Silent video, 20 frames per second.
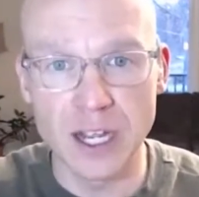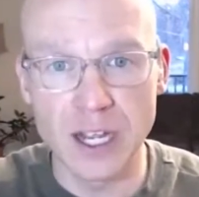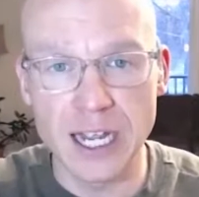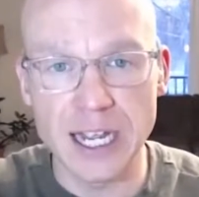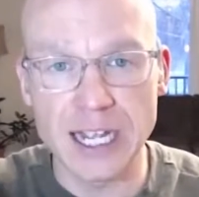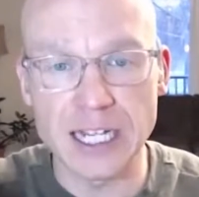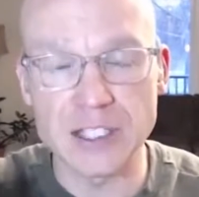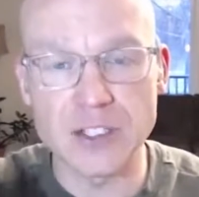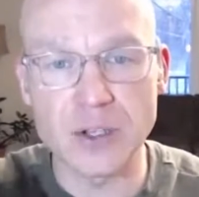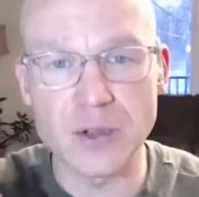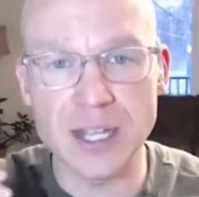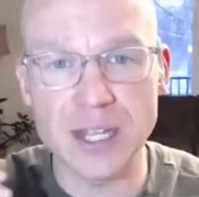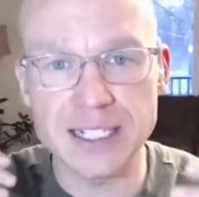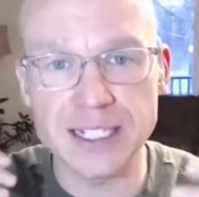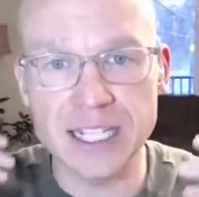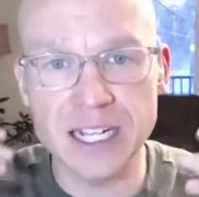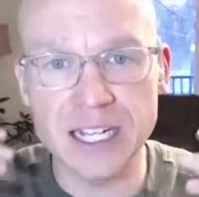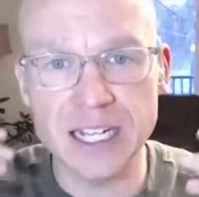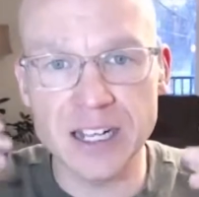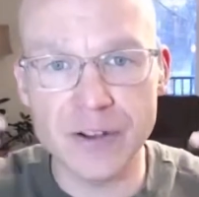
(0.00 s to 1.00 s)
And so the
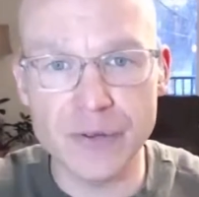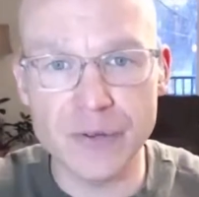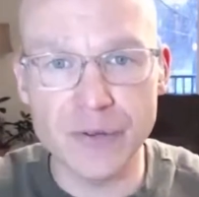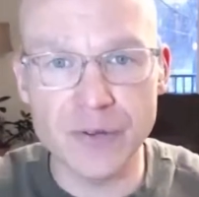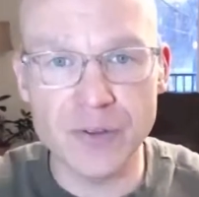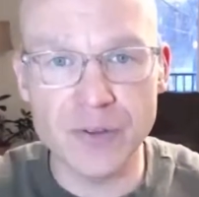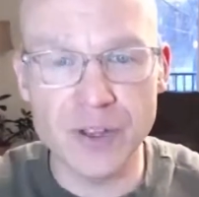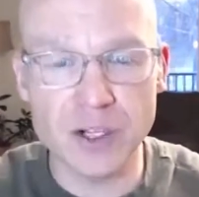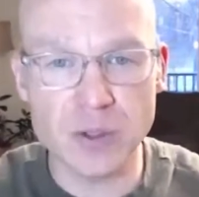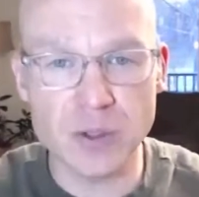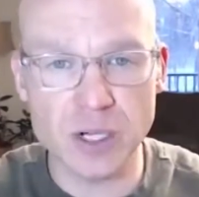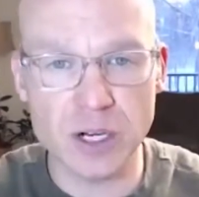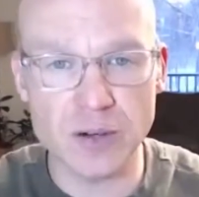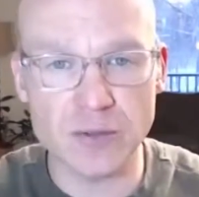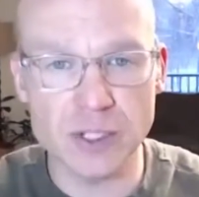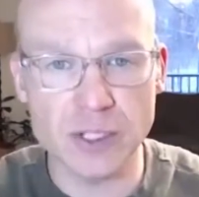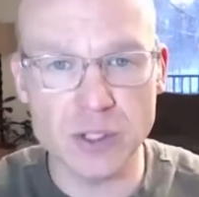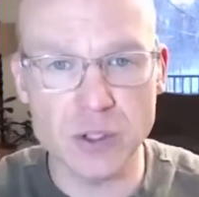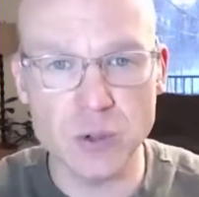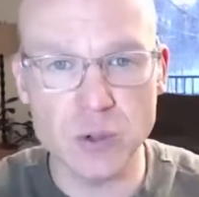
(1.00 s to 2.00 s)
idea of Fear's Recovery
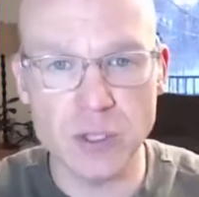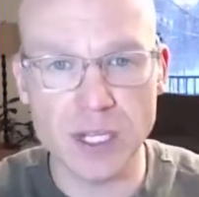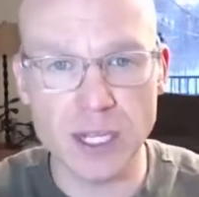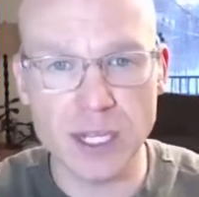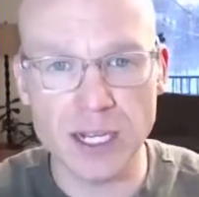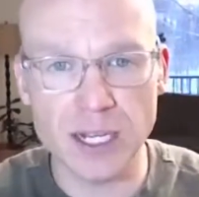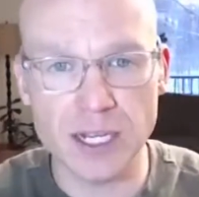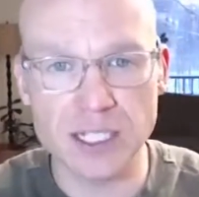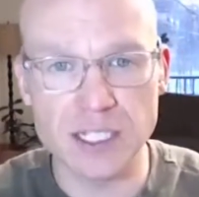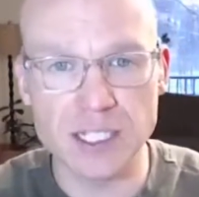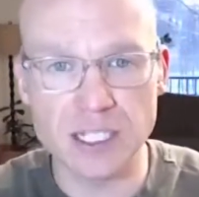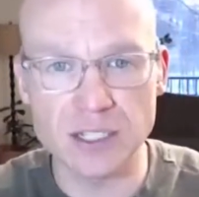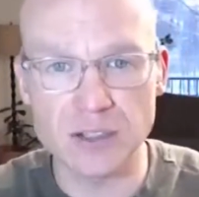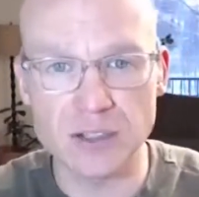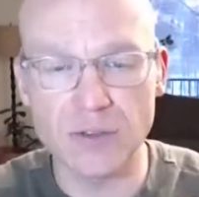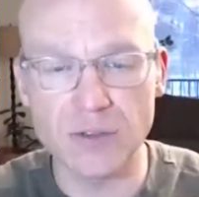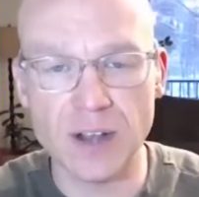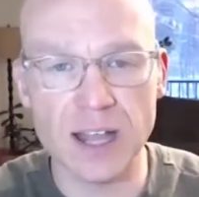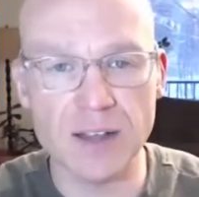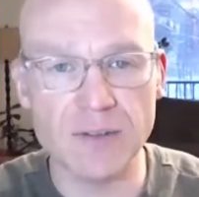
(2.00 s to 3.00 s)
Toolkit is this
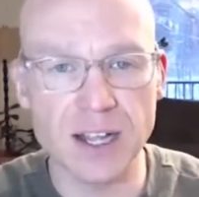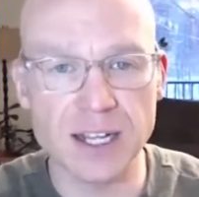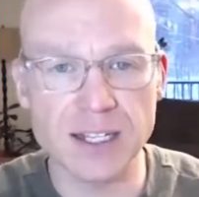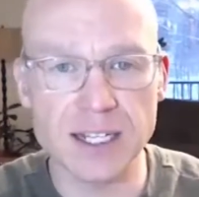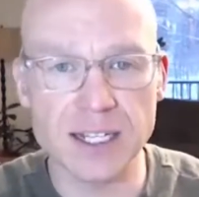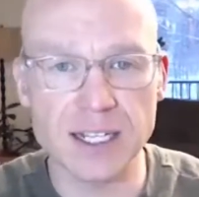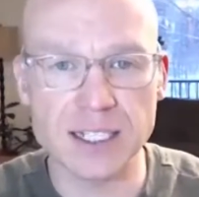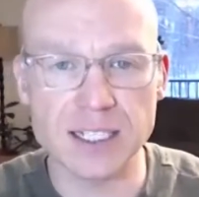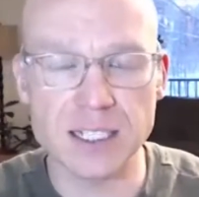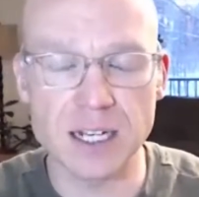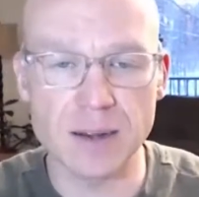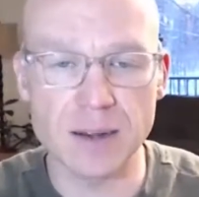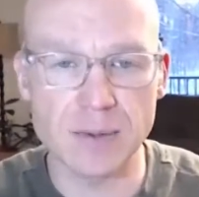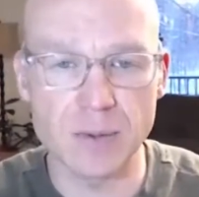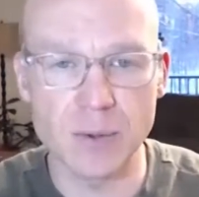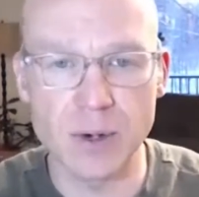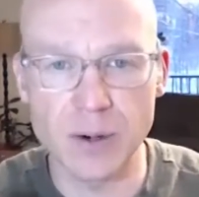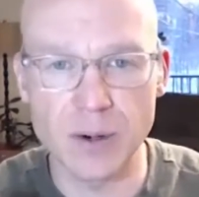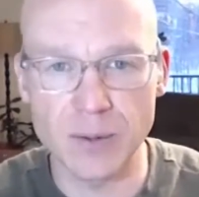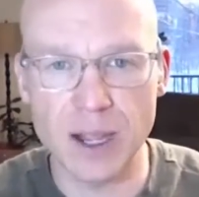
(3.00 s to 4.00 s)
five ideas, and I, we
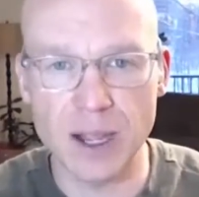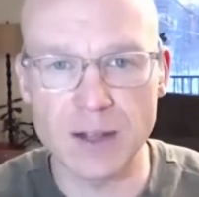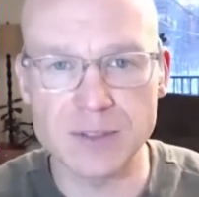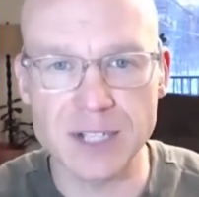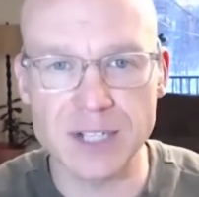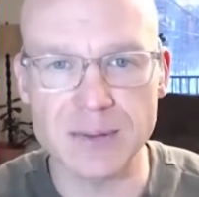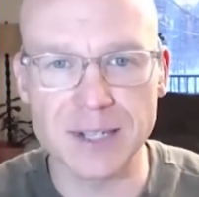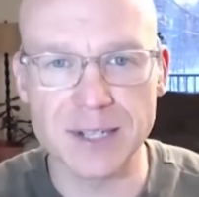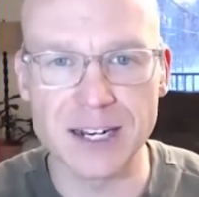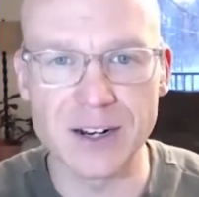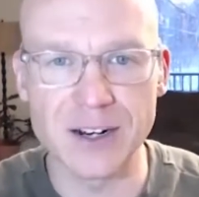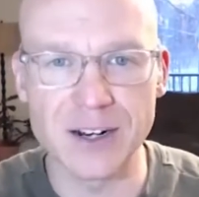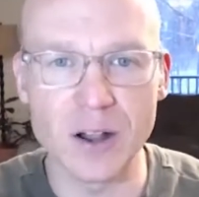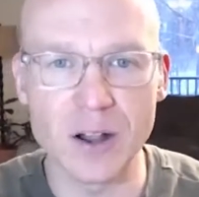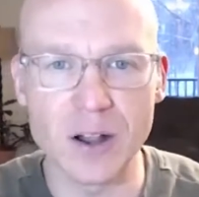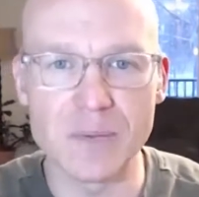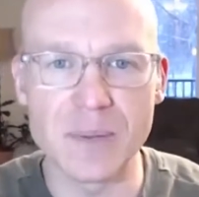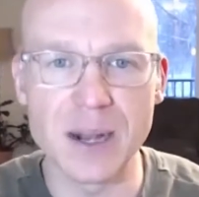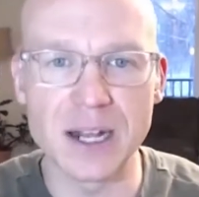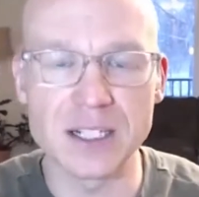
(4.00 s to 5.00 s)
don't have time to get into all of
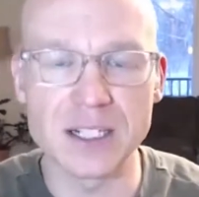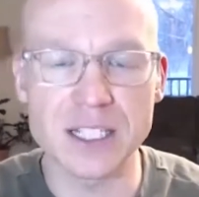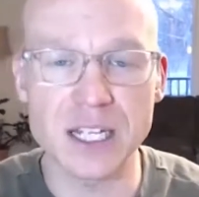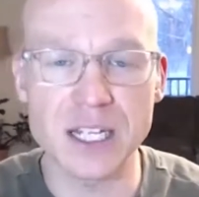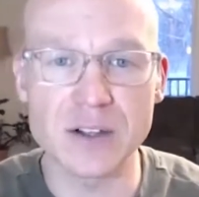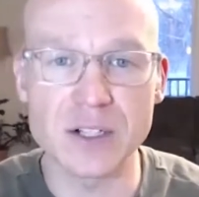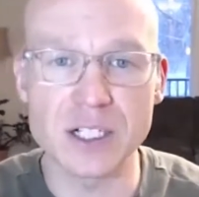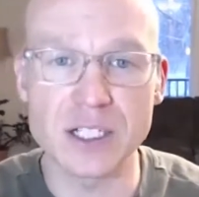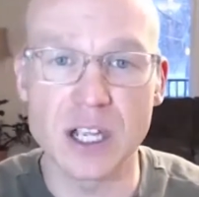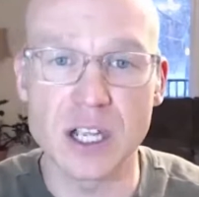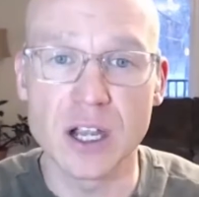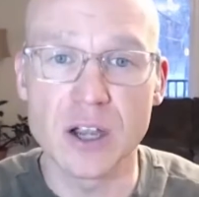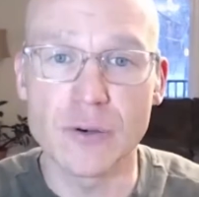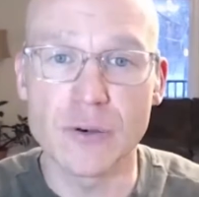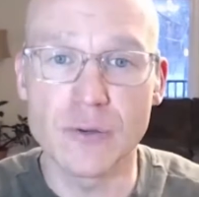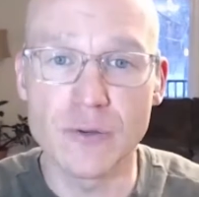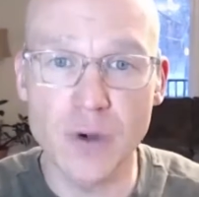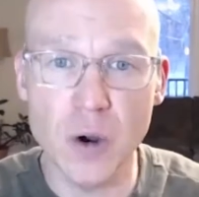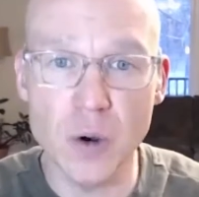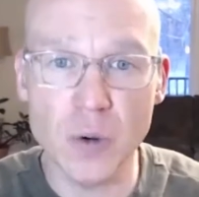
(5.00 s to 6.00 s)
it, but I'll tell you it's
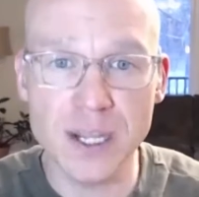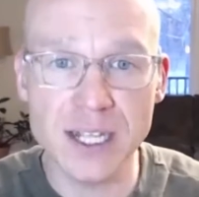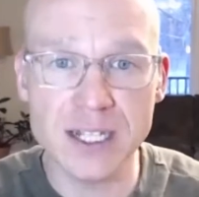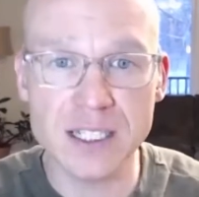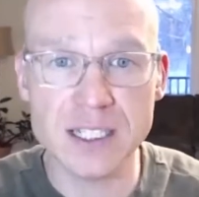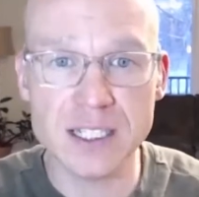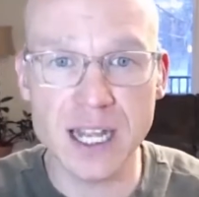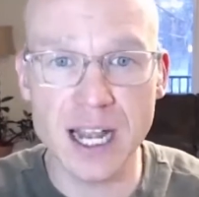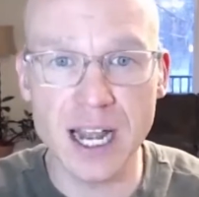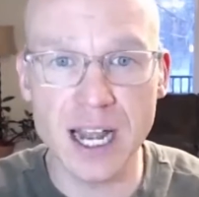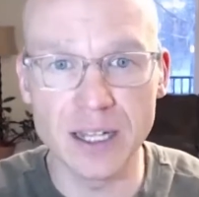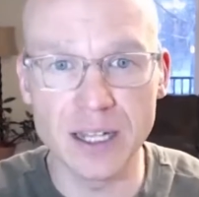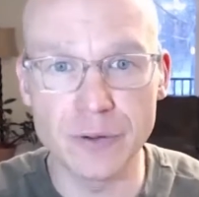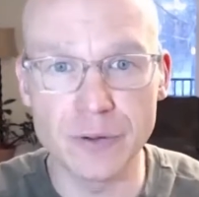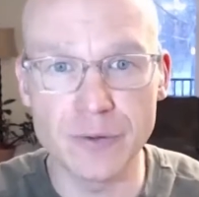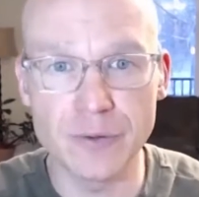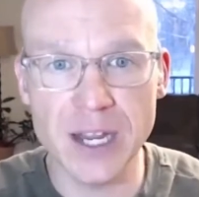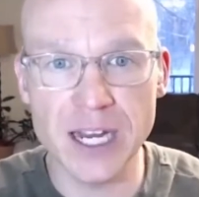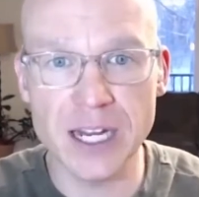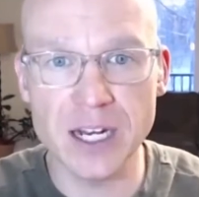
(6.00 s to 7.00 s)
focus,
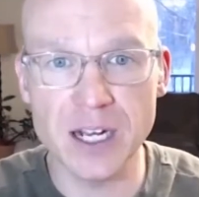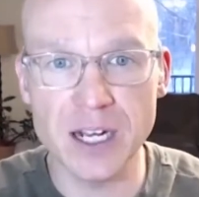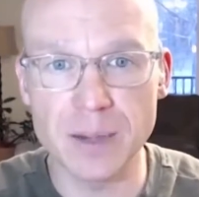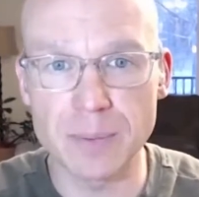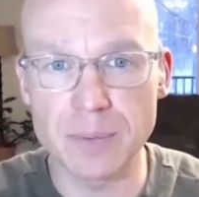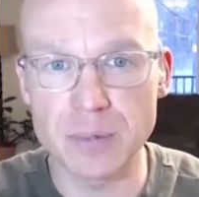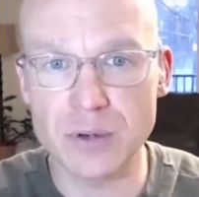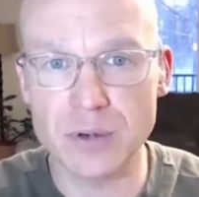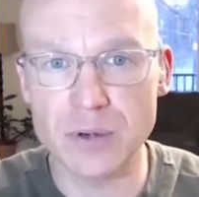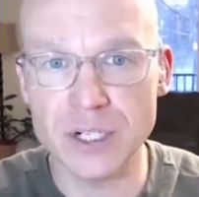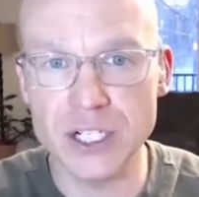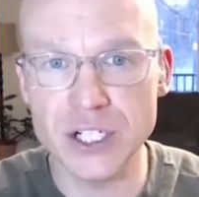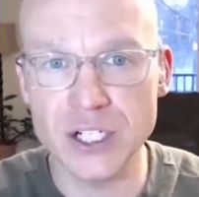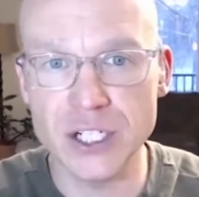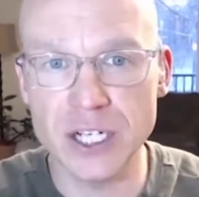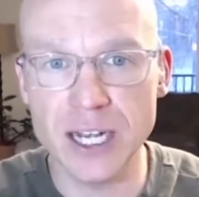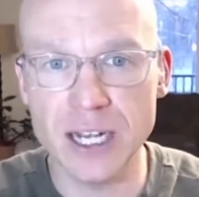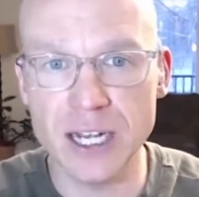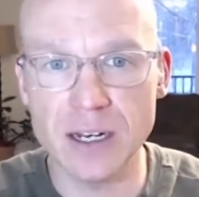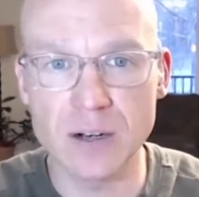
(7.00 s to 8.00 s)
elevate,
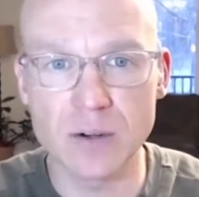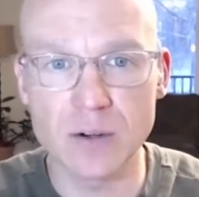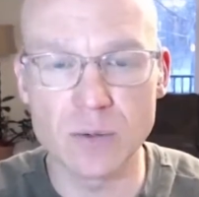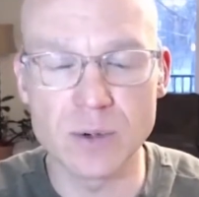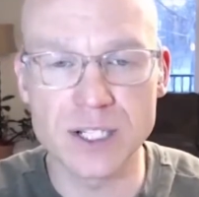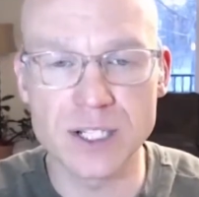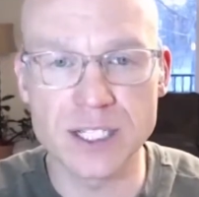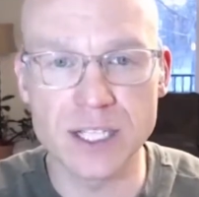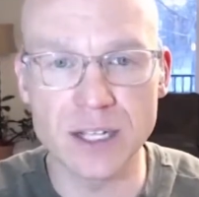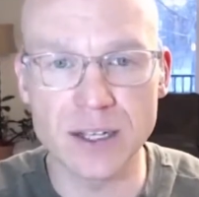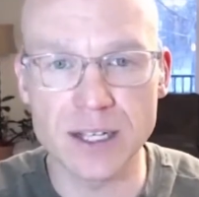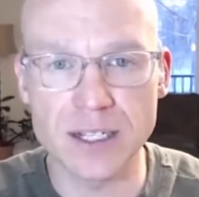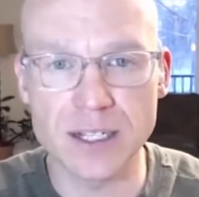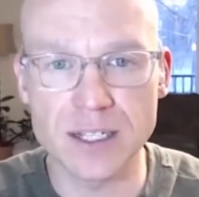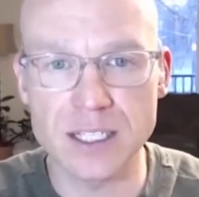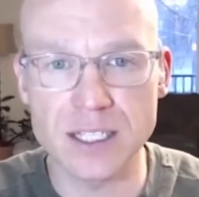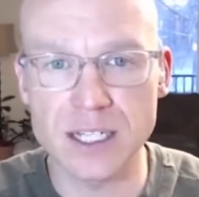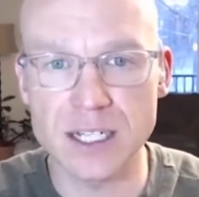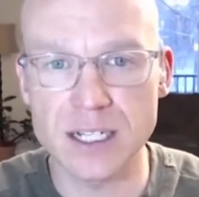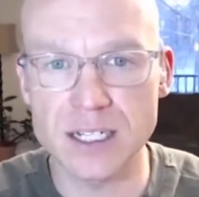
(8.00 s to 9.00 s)
appreciate, resilience,
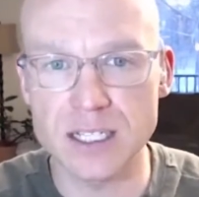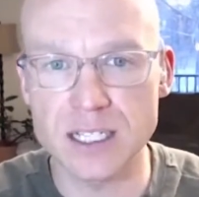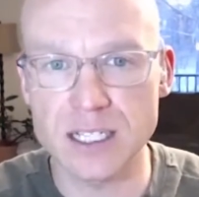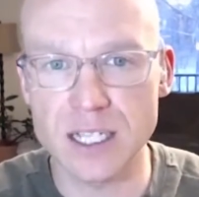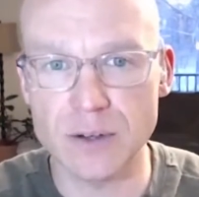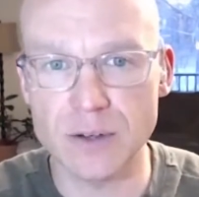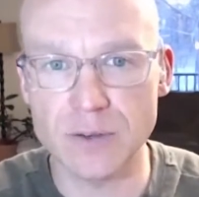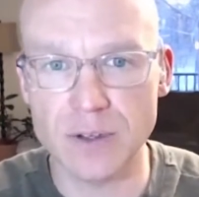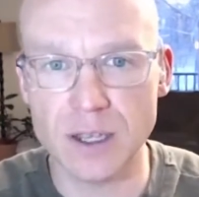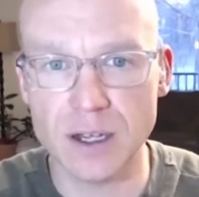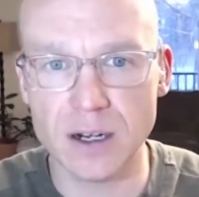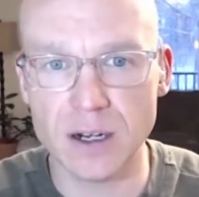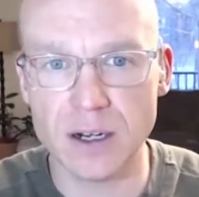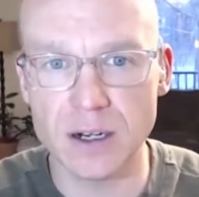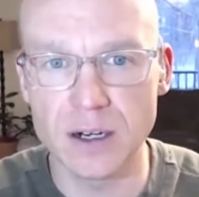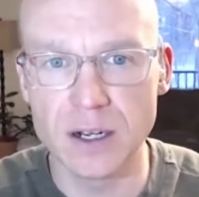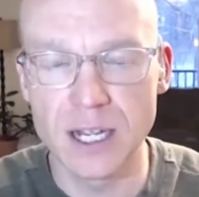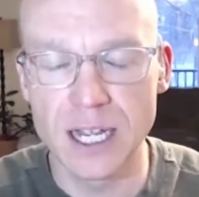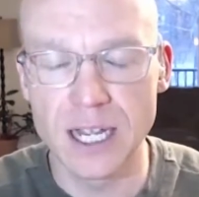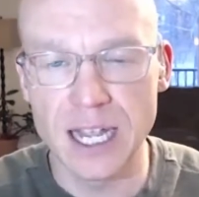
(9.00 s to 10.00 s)
and self care.
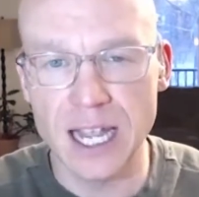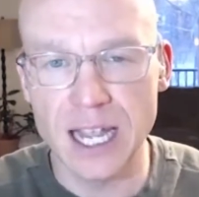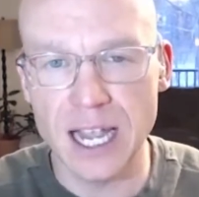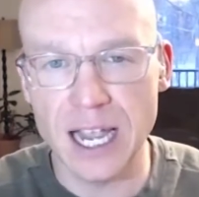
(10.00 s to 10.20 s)
Mm.